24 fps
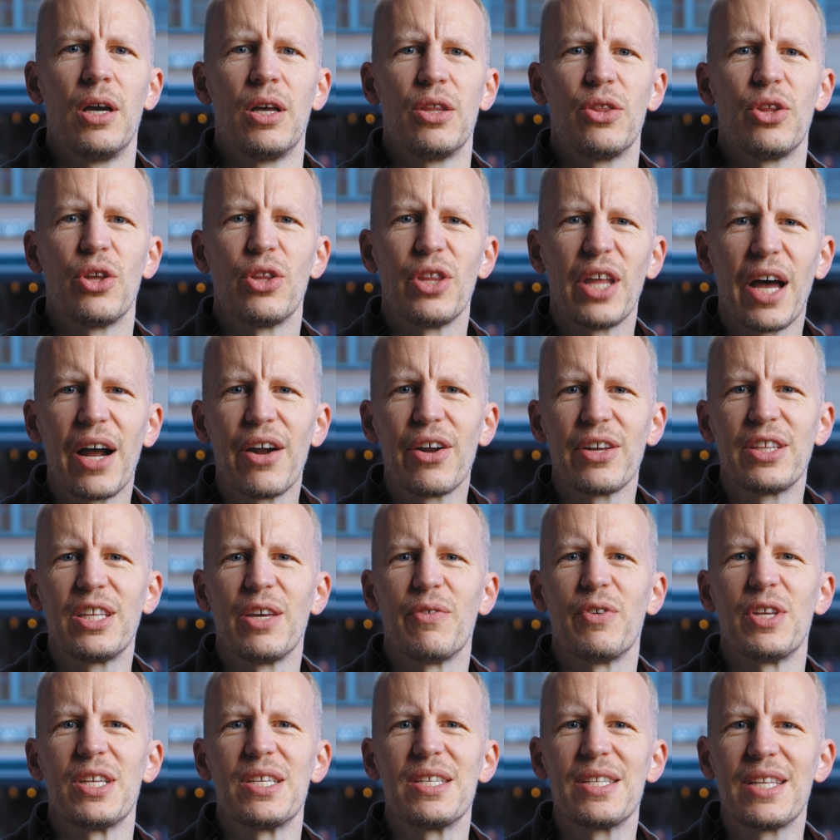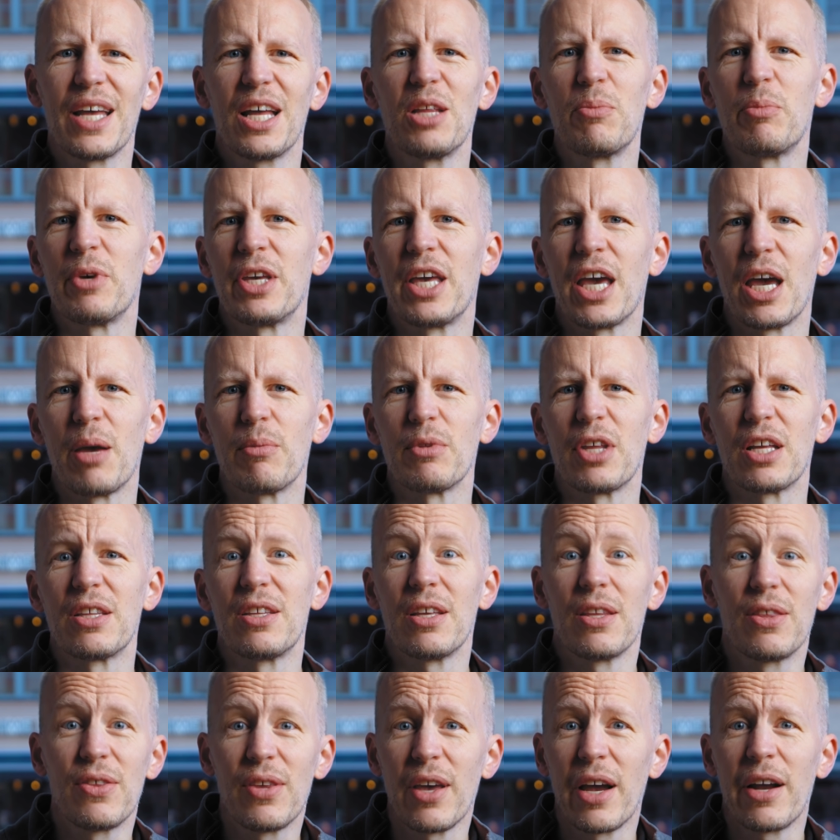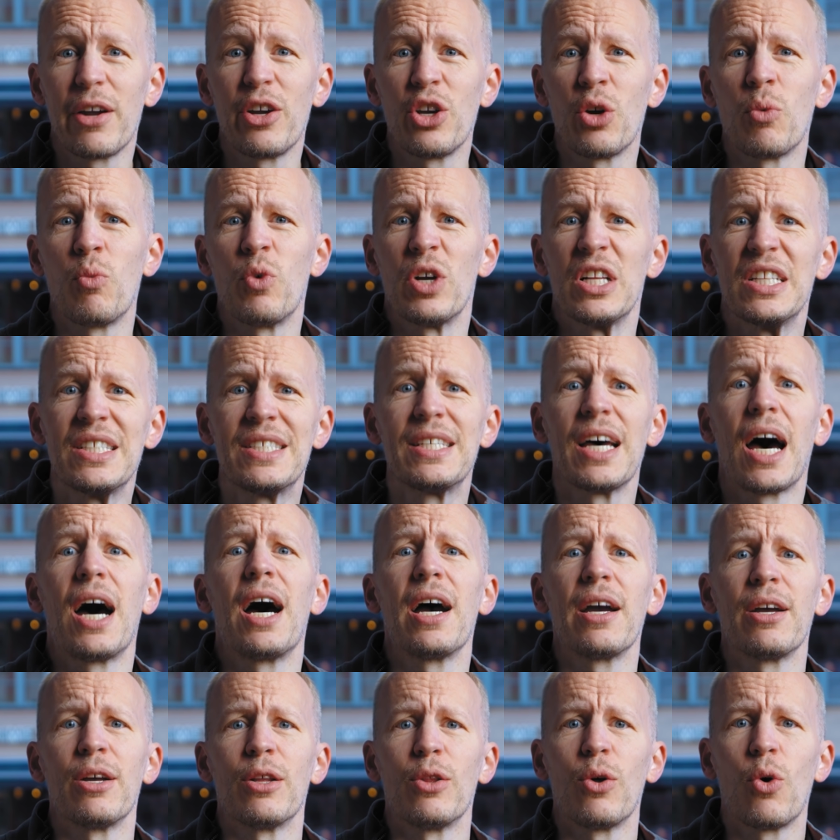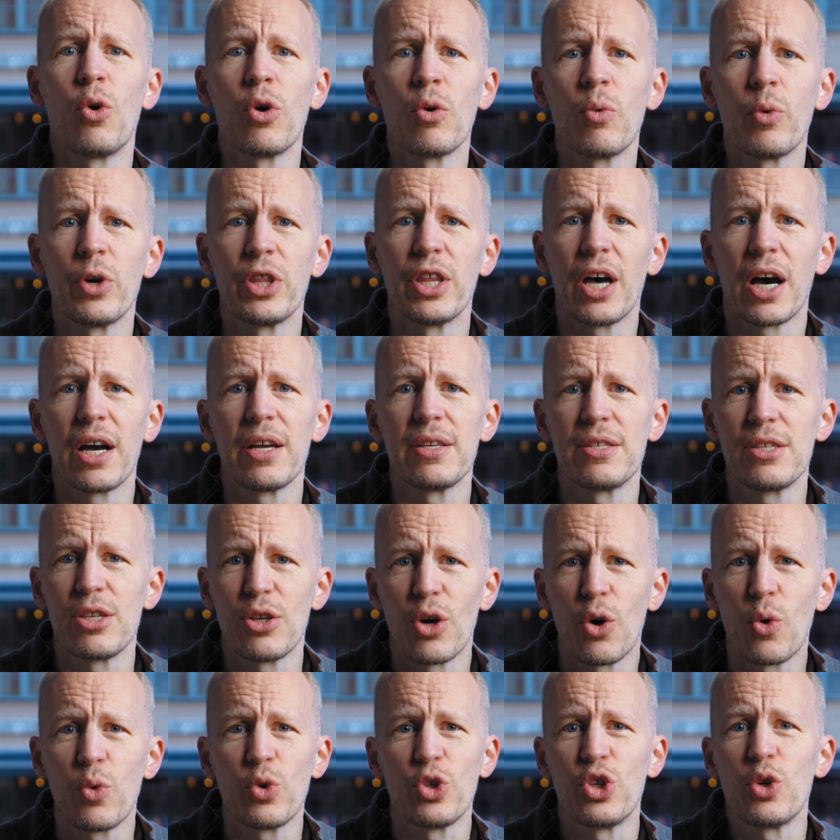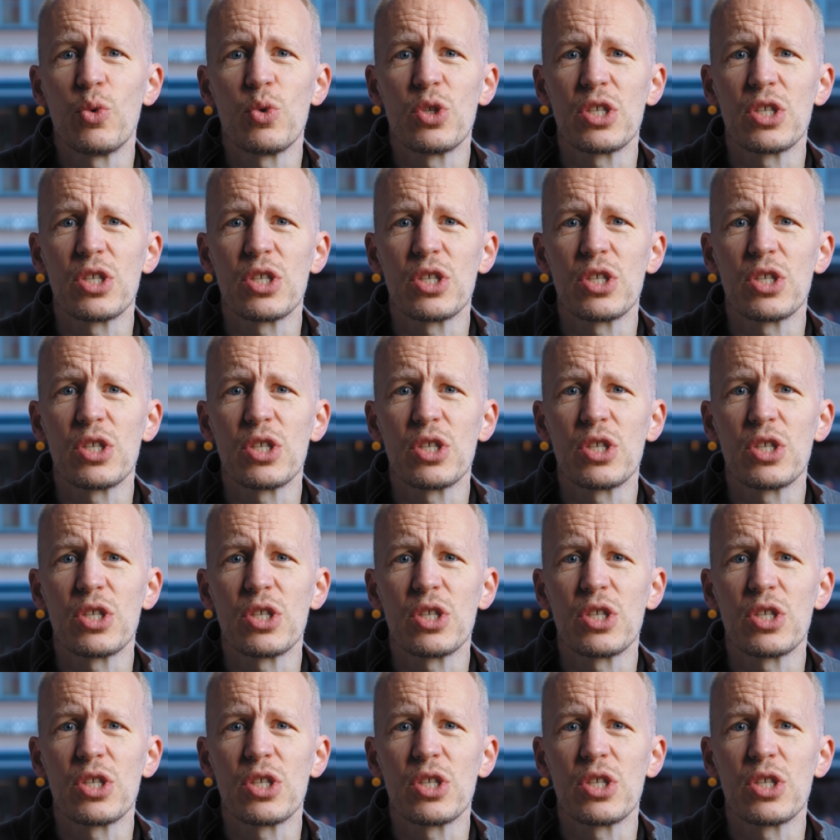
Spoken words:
The narrative instead became that Ethereum will die along with ICO use